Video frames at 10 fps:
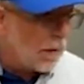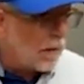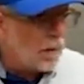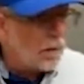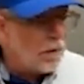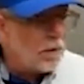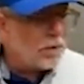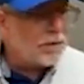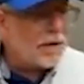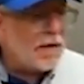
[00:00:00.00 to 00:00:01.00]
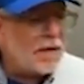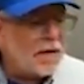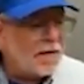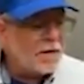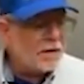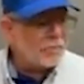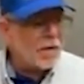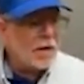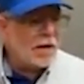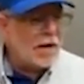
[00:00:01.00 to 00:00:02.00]
you're sitting there and you're
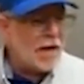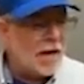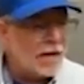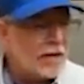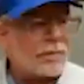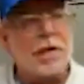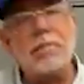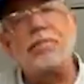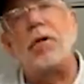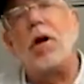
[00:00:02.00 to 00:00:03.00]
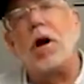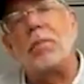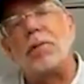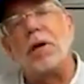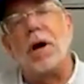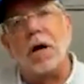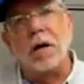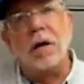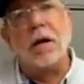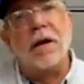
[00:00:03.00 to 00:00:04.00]
running a 3-prong plug
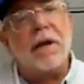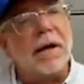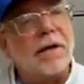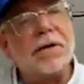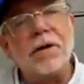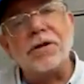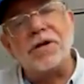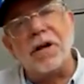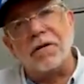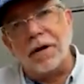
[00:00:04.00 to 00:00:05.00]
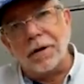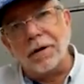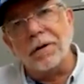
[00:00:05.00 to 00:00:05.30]
into your generator.